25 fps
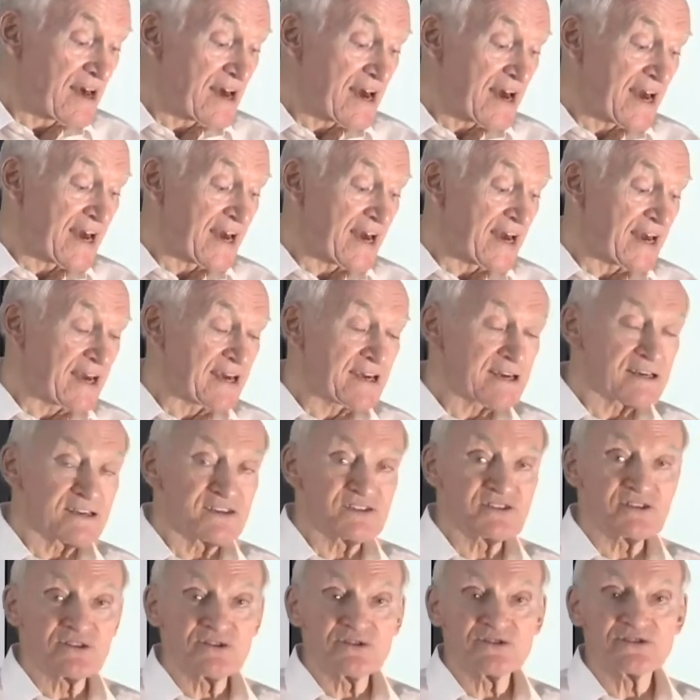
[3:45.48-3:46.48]
A
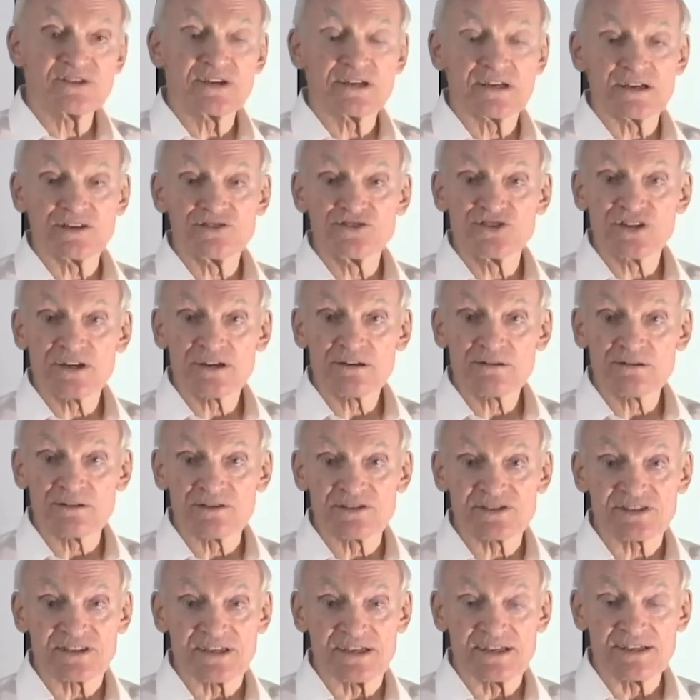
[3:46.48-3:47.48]
is used in a general
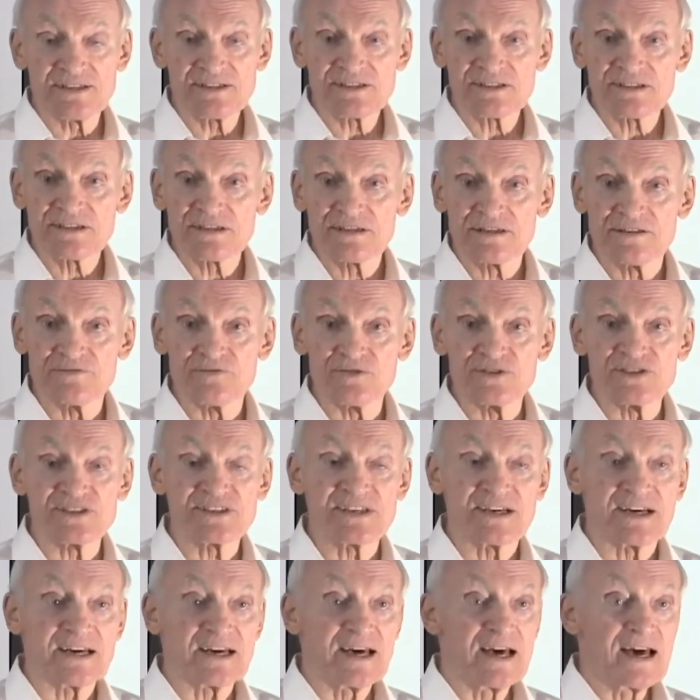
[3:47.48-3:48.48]
sense. If we
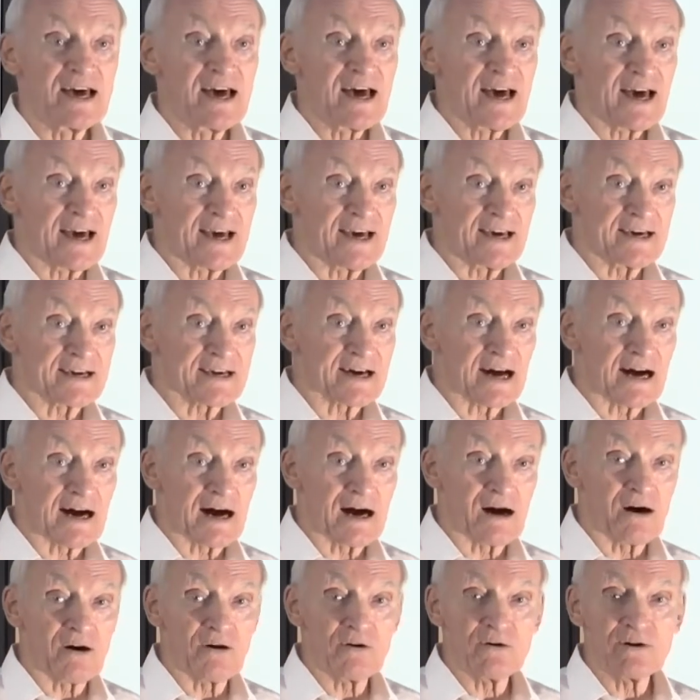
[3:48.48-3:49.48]
say a
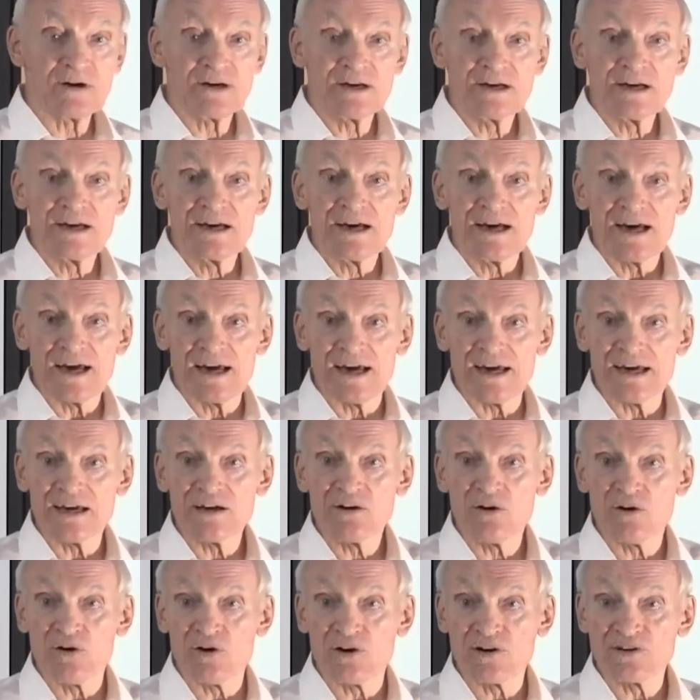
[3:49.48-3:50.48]
cow, a
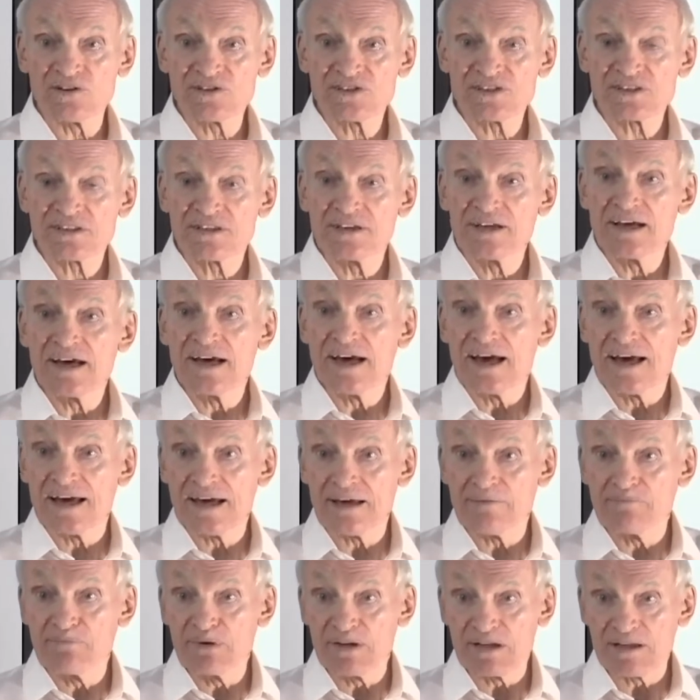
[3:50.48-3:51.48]
horse, a
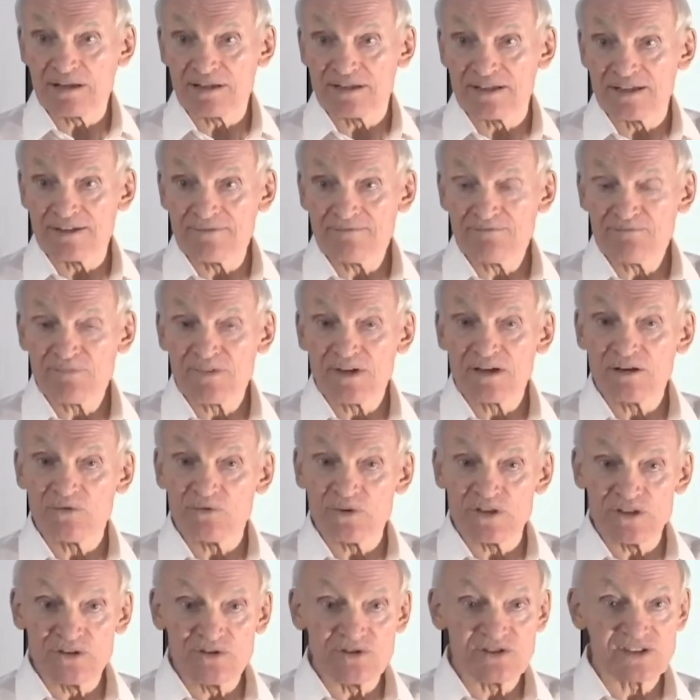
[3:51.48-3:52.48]
building,
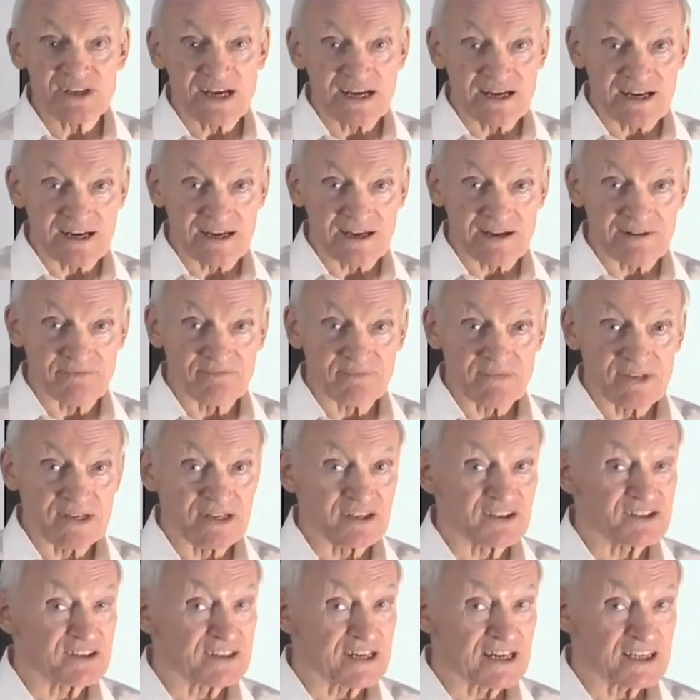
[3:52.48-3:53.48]
we use a.
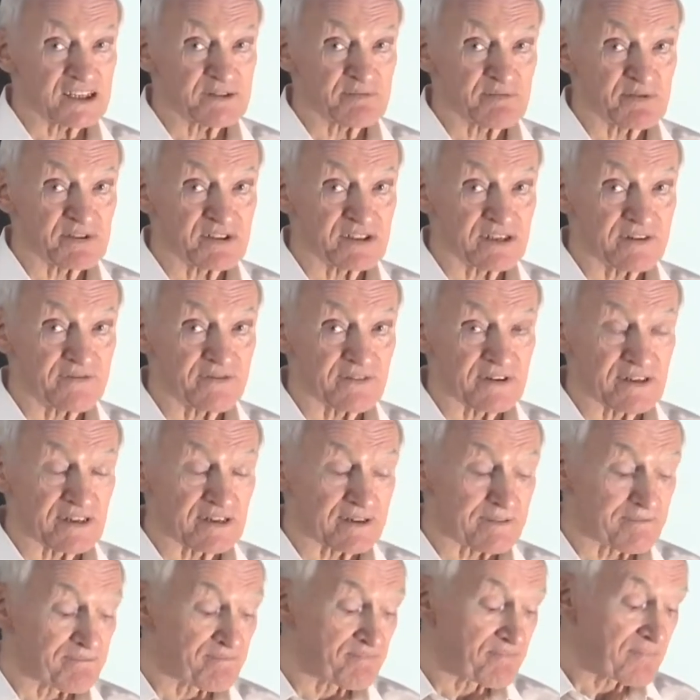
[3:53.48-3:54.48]
It's not specific.
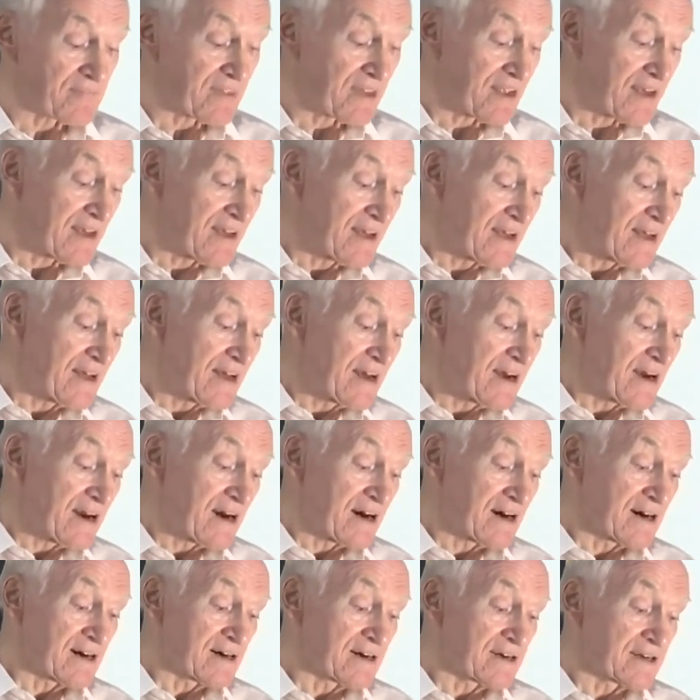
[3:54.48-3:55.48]

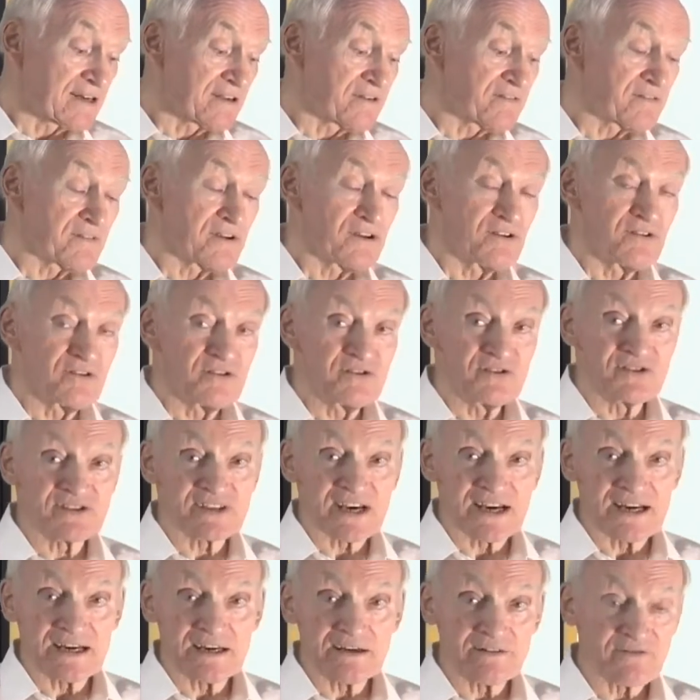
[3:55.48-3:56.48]
Uh, in, you use
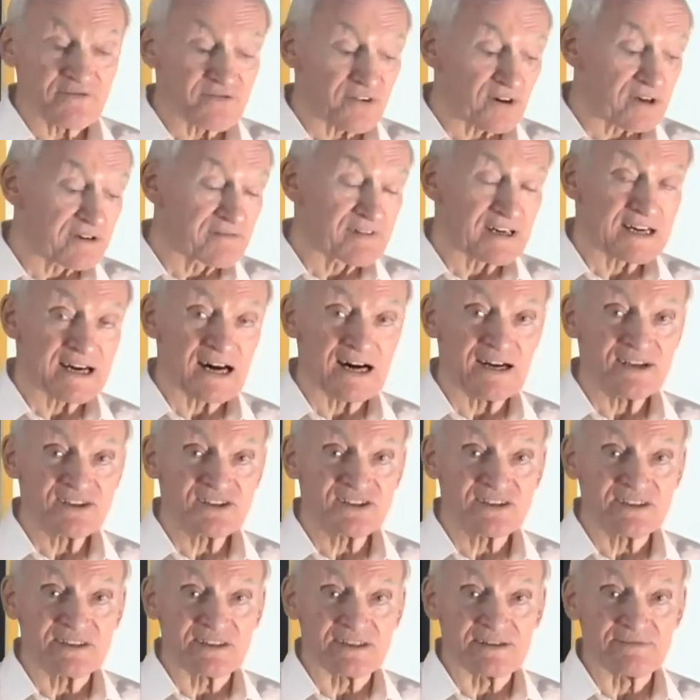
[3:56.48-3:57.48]
a in front of a
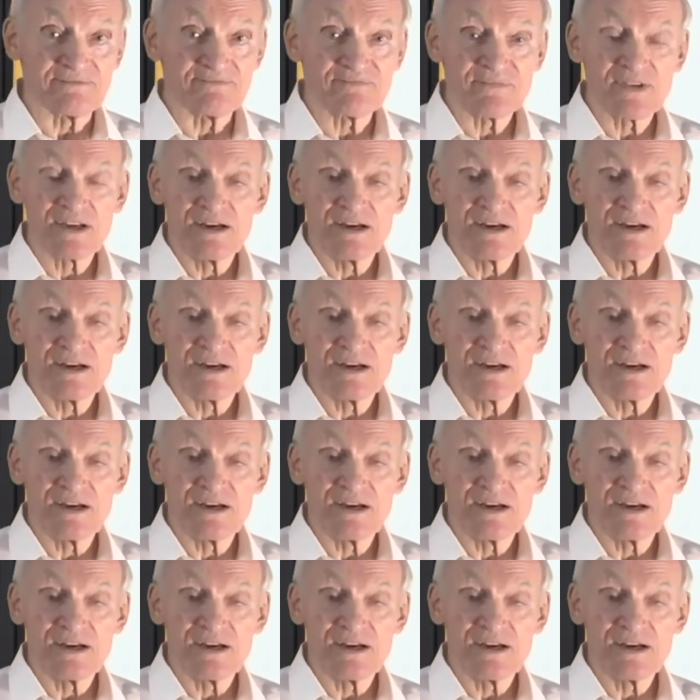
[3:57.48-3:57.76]
consonant.